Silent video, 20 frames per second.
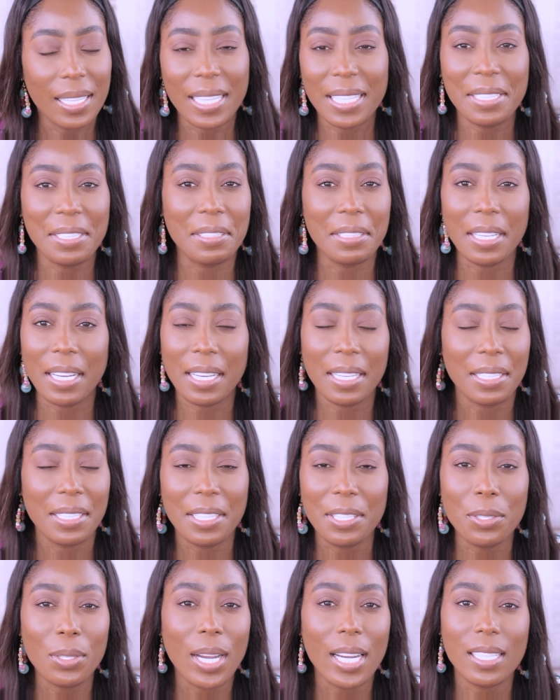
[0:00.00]
it's yeah
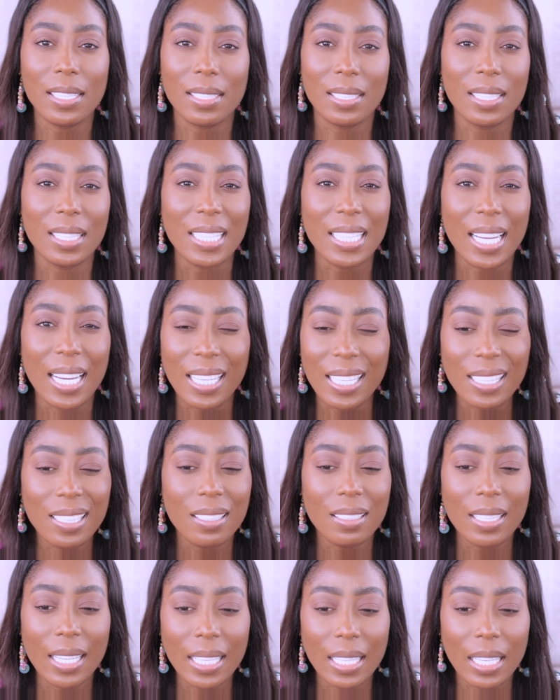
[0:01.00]
you guys not gonna
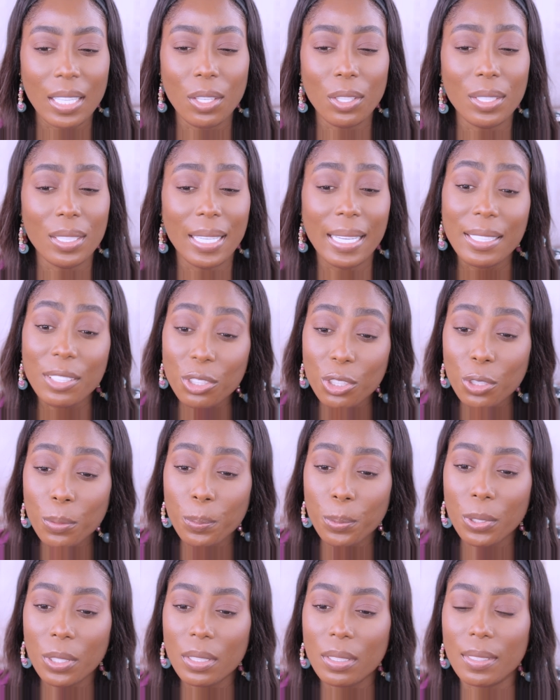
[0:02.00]
like it unless you
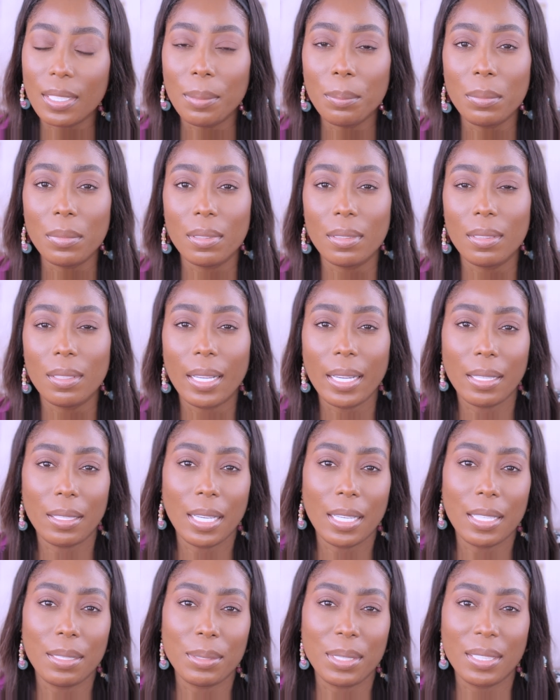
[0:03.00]
put some like
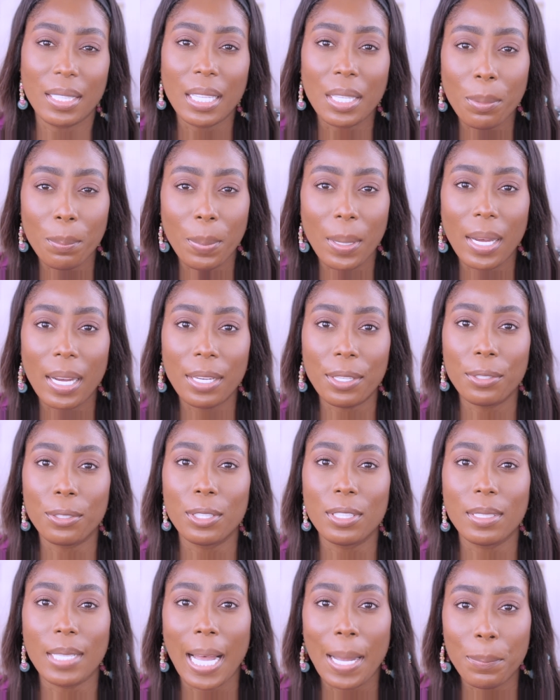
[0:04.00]
a setting powder
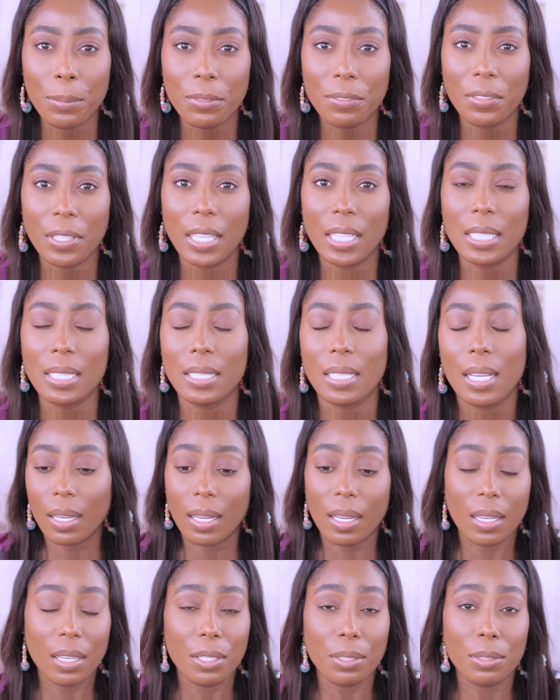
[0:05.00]
on top of it
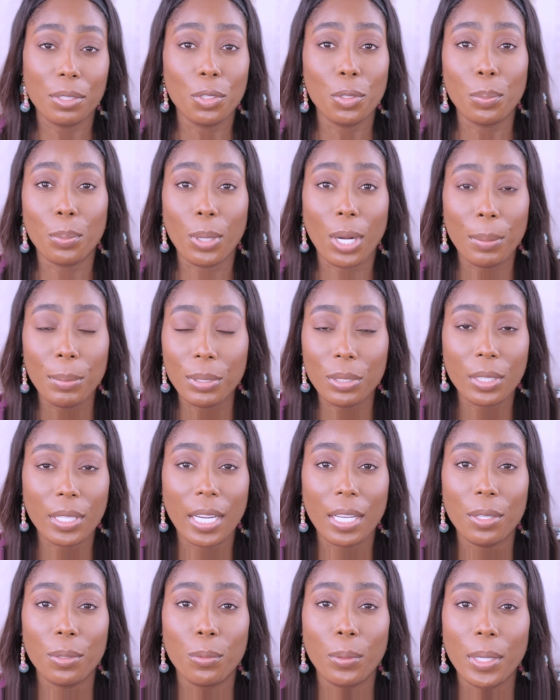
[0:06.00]
uh, you probably could
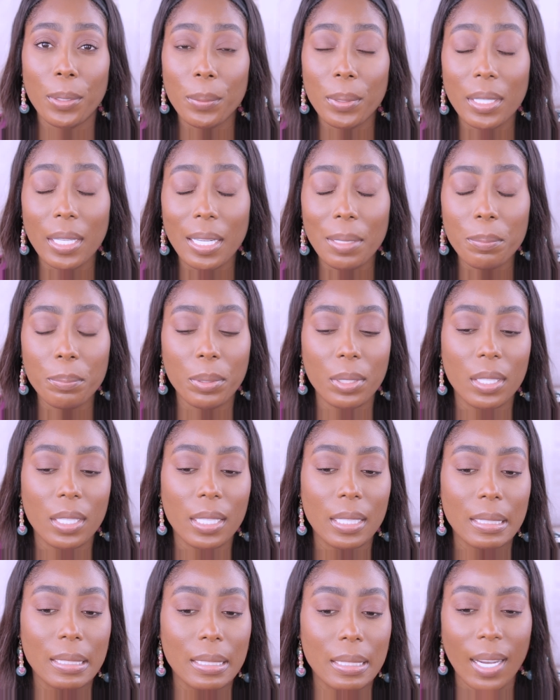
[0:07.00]
get away with it
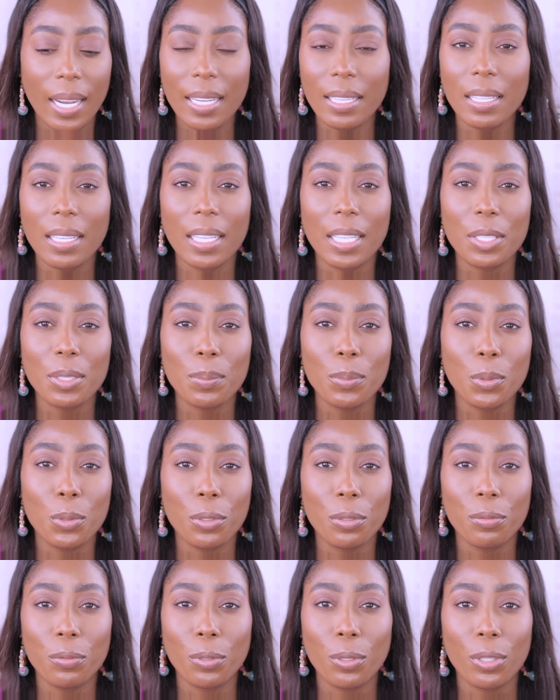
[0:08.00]
but i think it's more
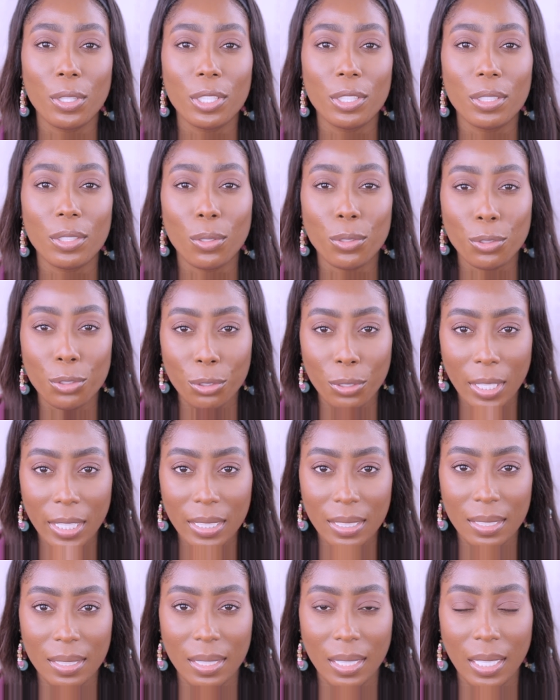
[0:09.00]
for dry
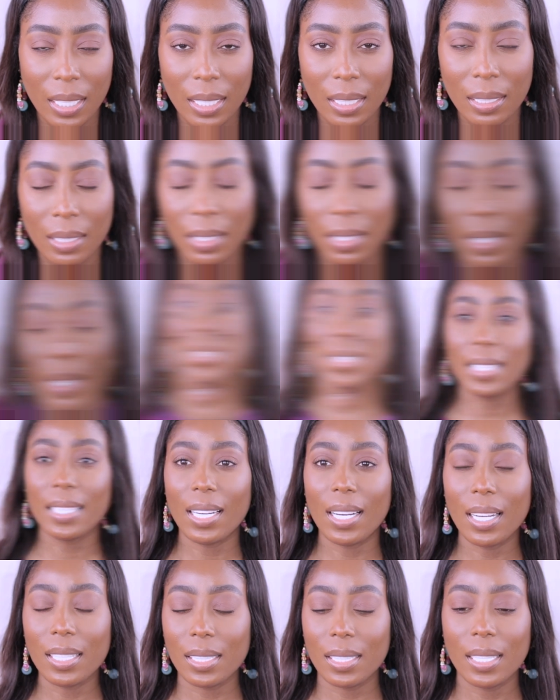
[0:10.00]
skin it did
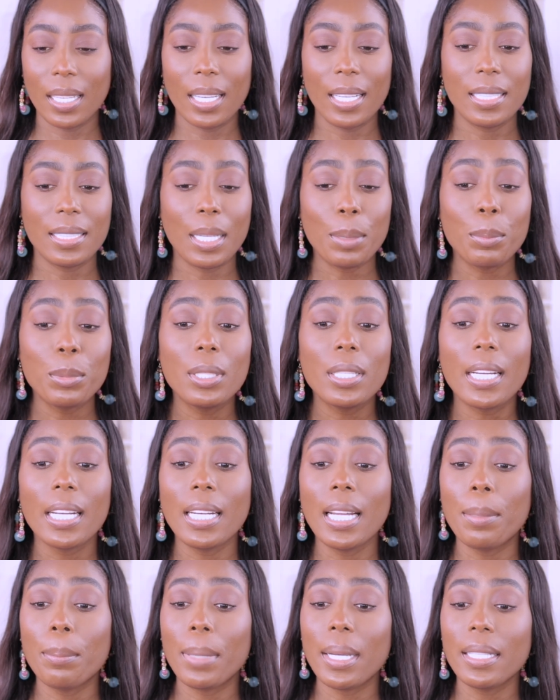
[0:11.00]
oxidize i'm looking
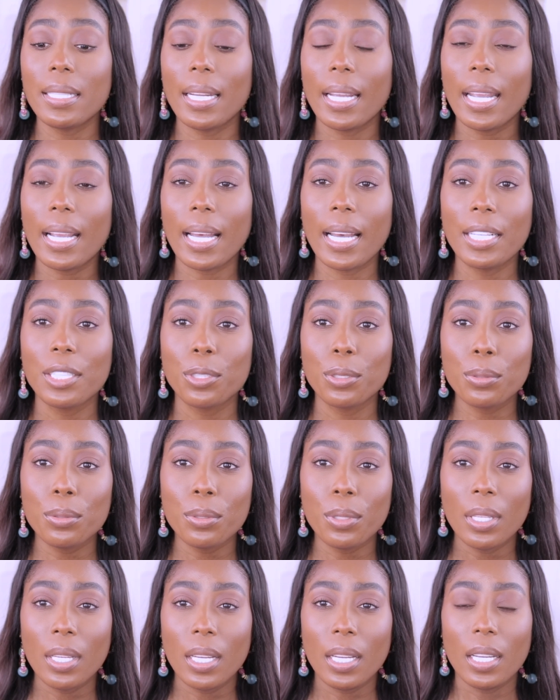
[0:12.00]
at my neck i do